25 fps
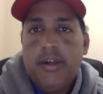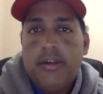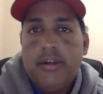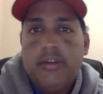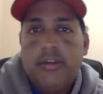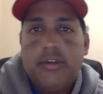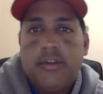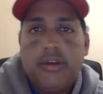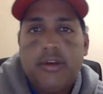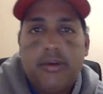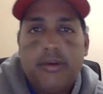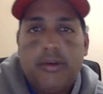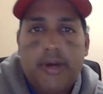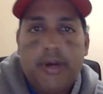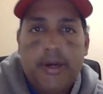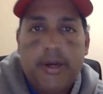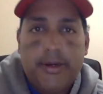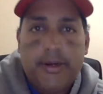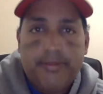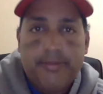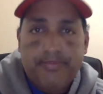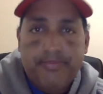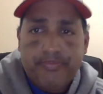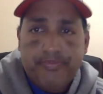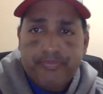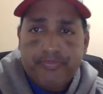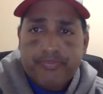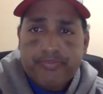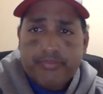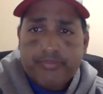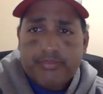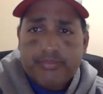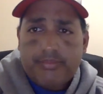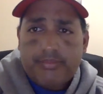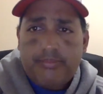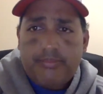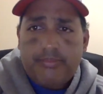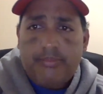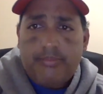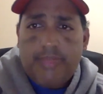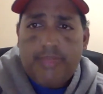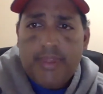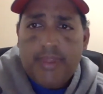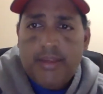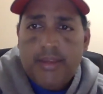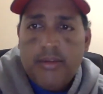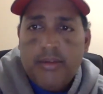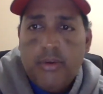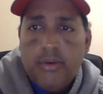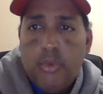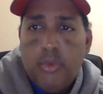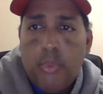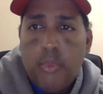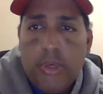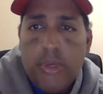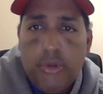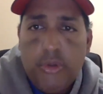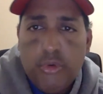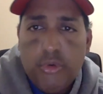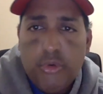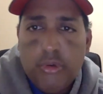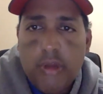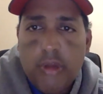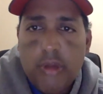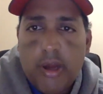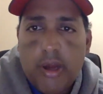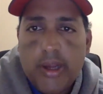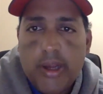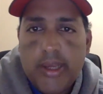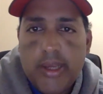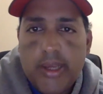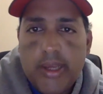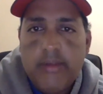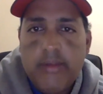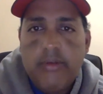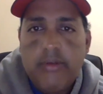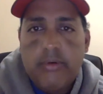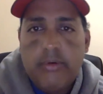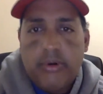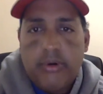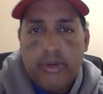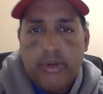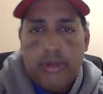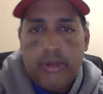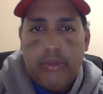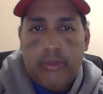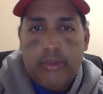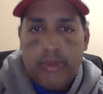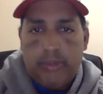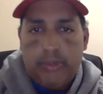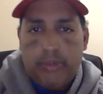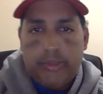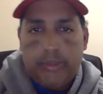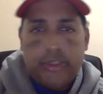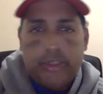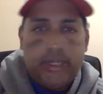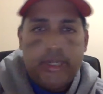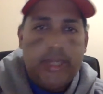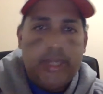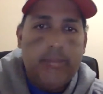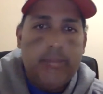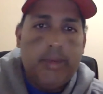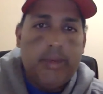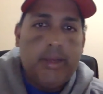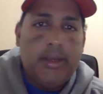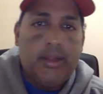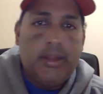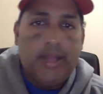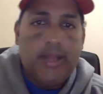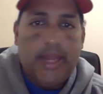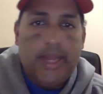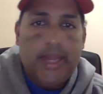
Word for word: So um, when you log in or you know when you put your email